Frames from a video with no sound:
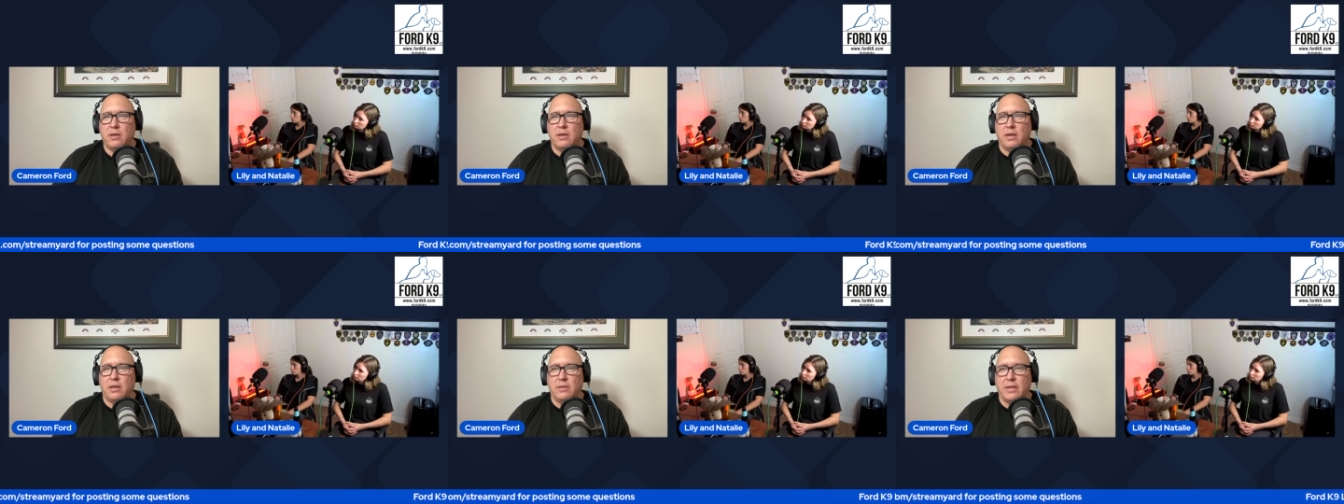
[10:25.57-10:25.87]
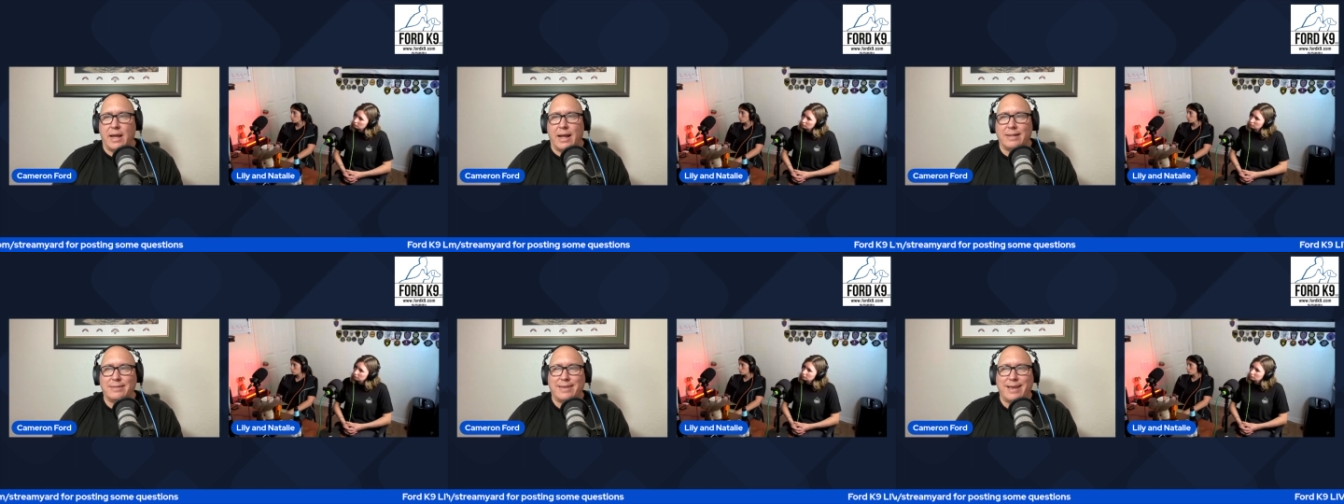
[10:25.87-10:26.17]
And
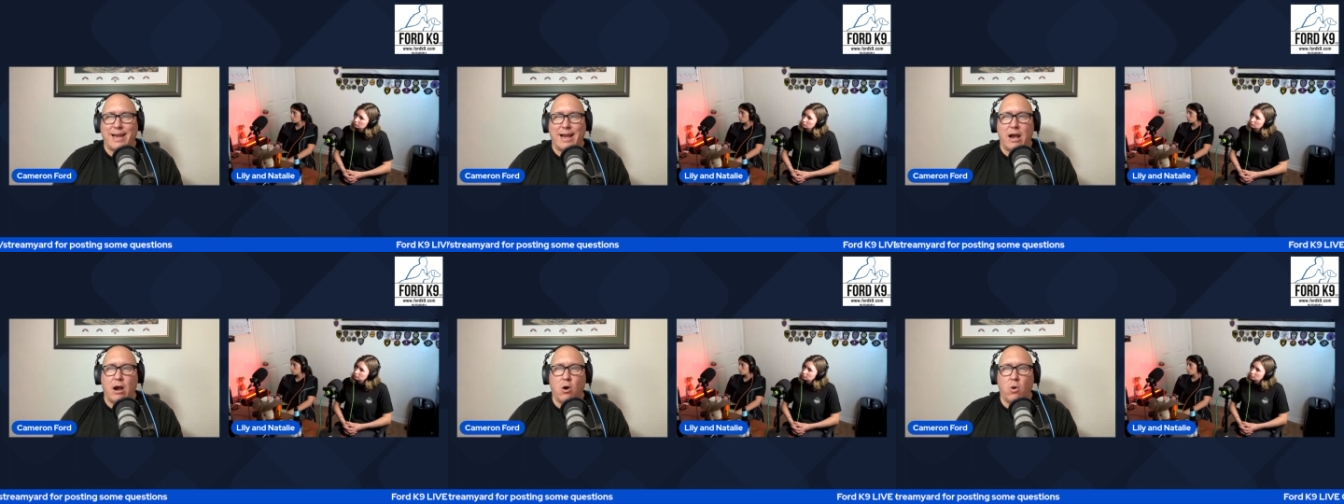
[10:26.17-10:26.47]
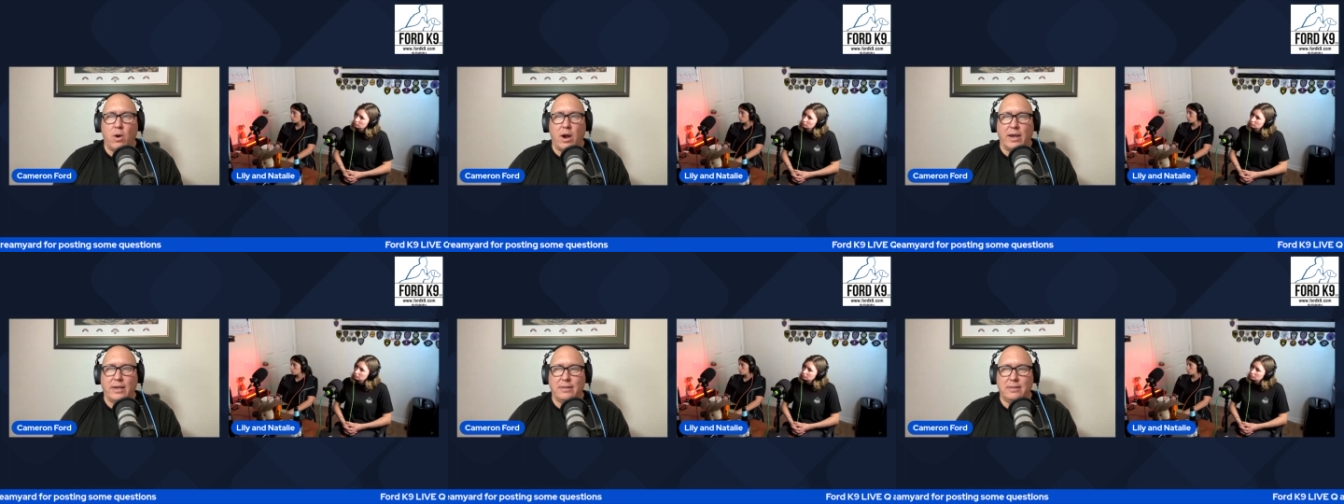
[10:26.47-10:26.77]
that's
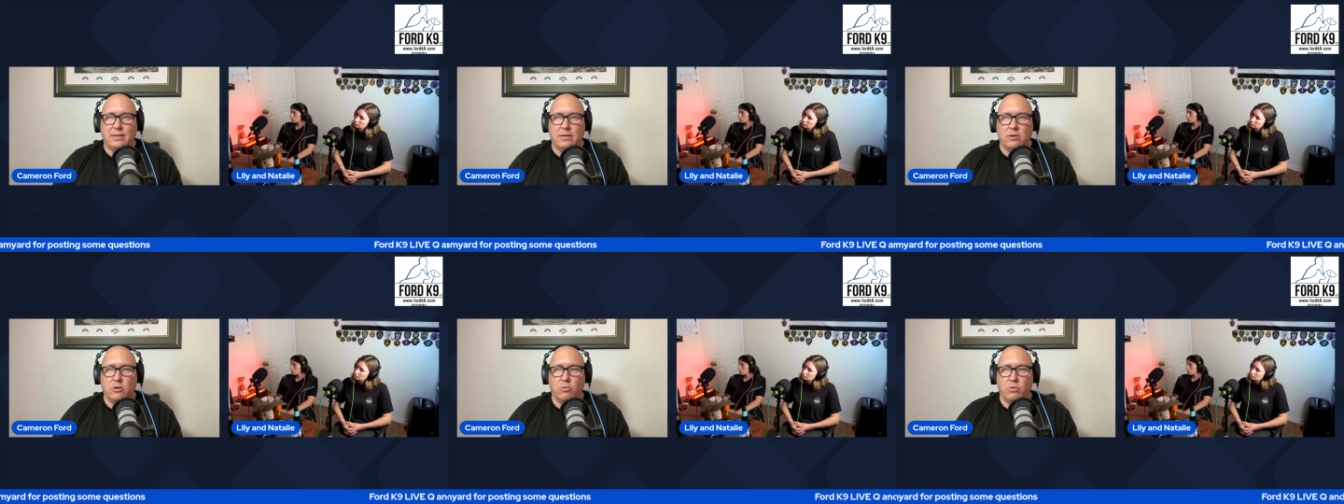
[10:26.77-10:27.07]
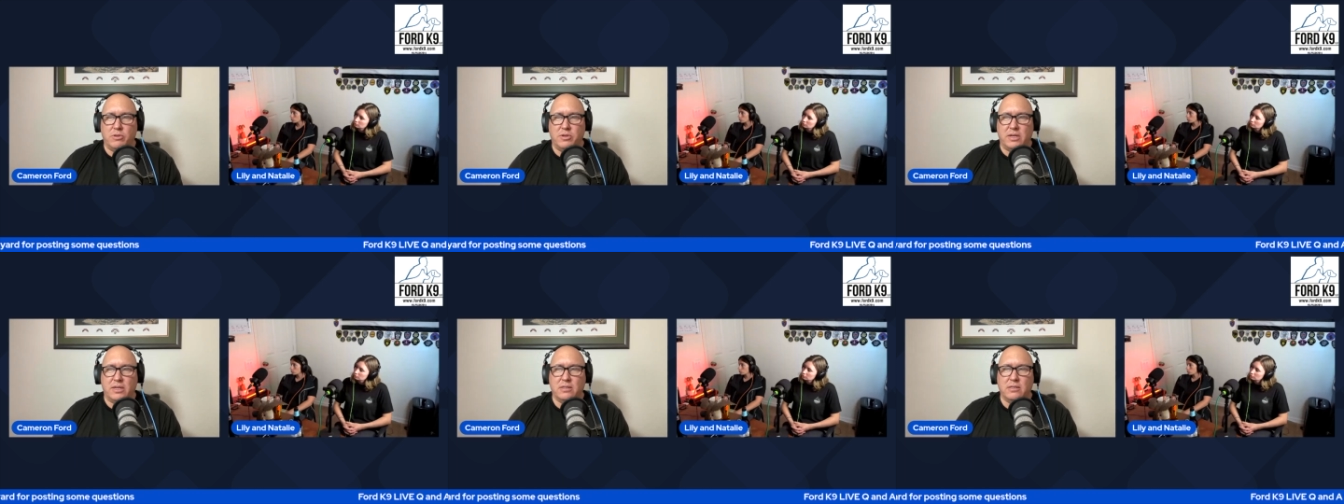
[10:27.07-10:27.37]
how I deal
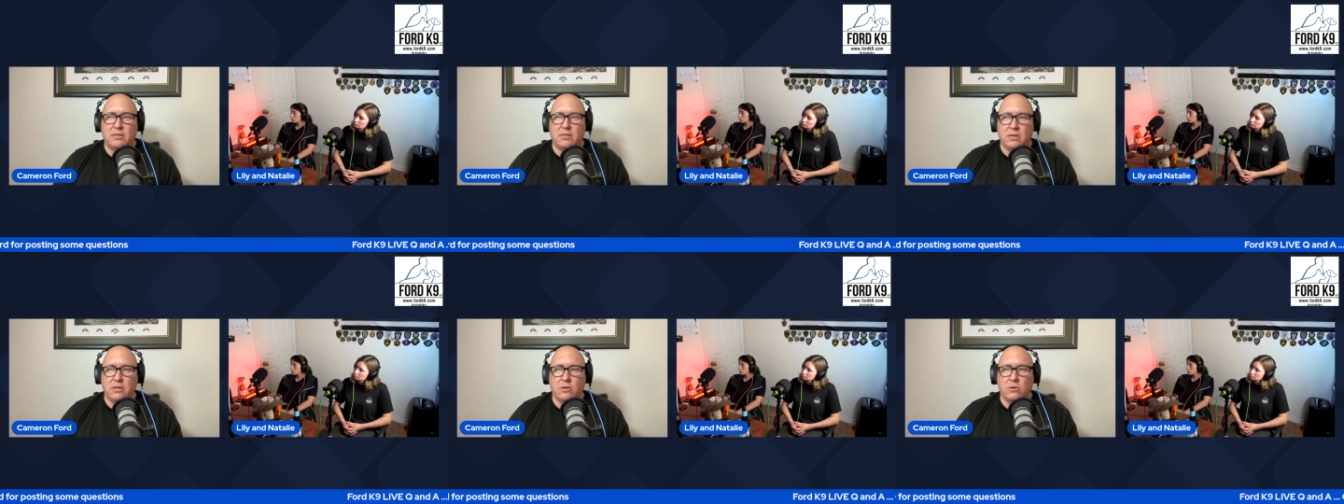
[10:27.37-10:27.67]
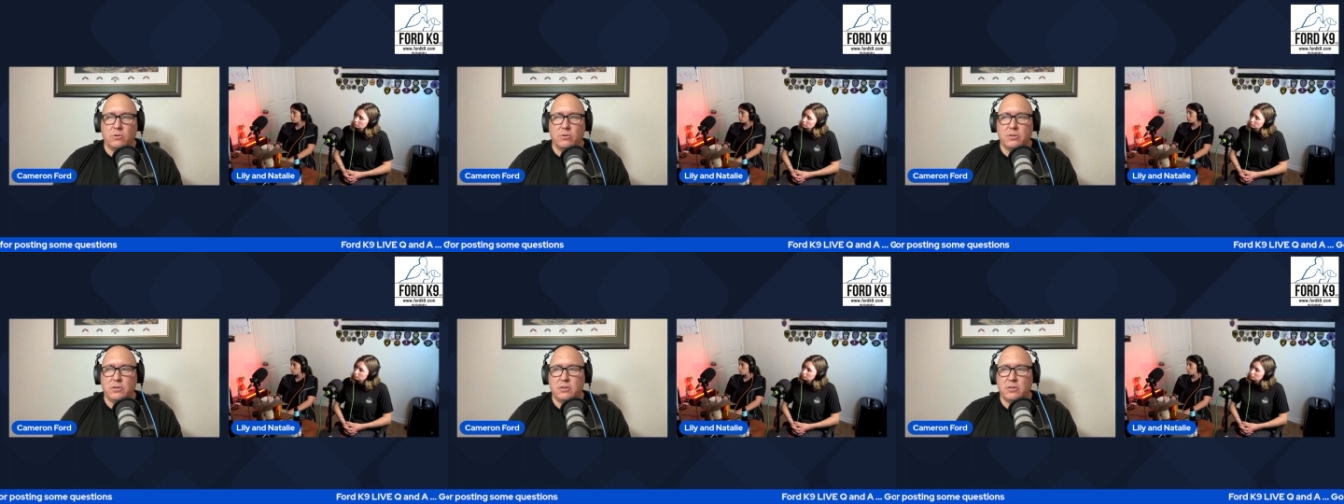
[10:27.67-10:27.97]
with
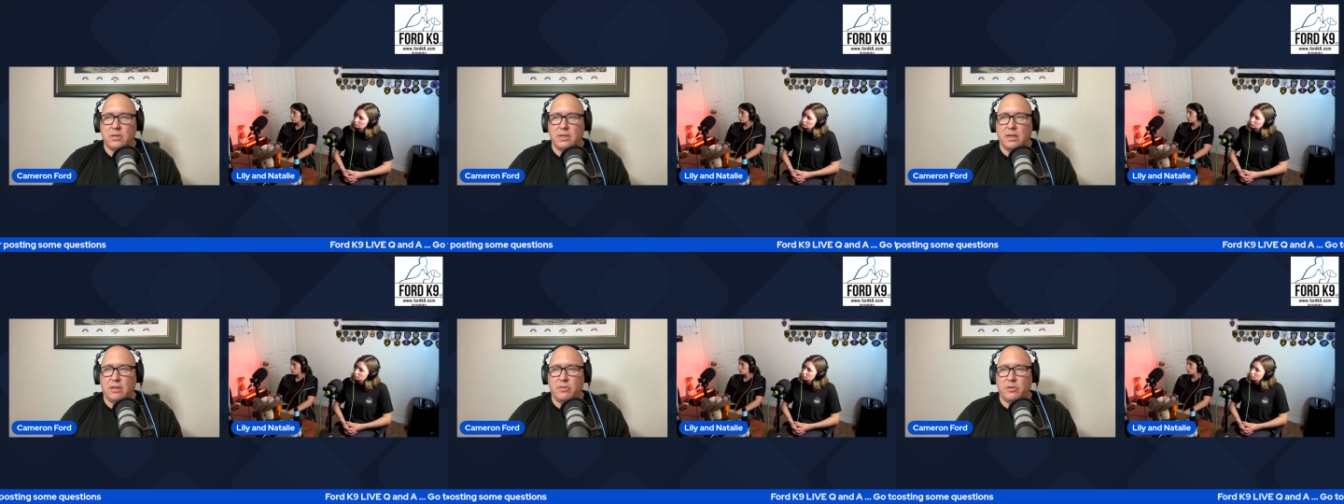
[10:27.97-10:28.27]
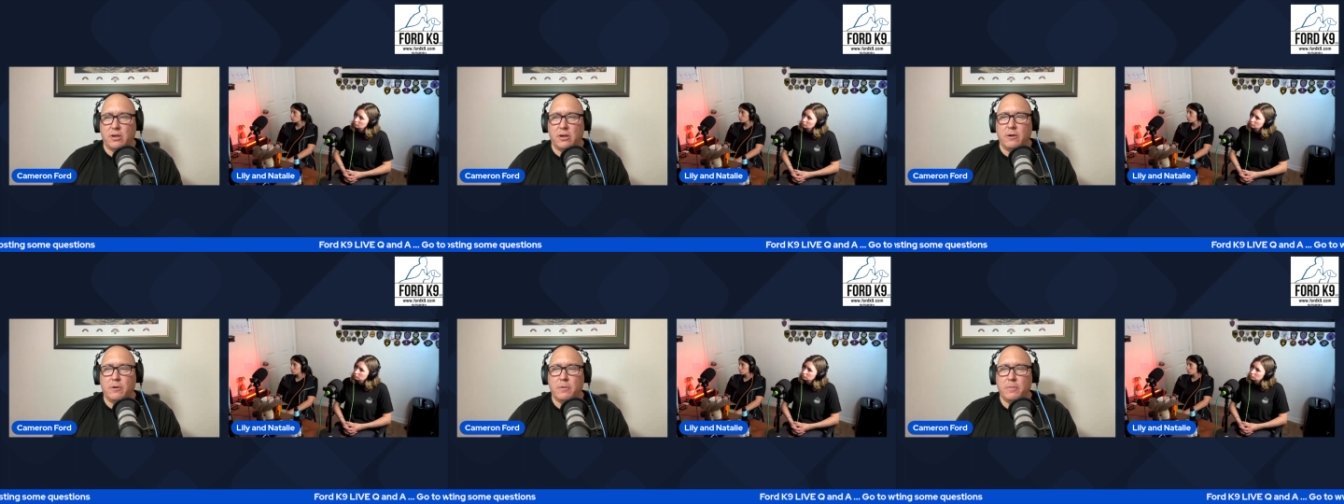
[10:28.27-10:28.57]
concealed to get
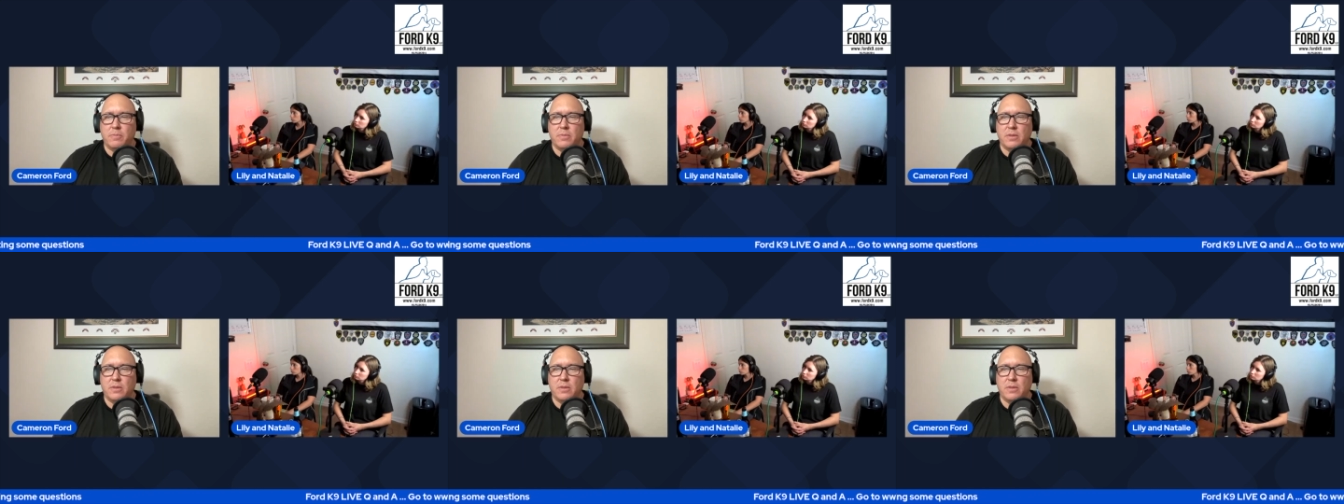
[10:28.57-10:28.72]
there.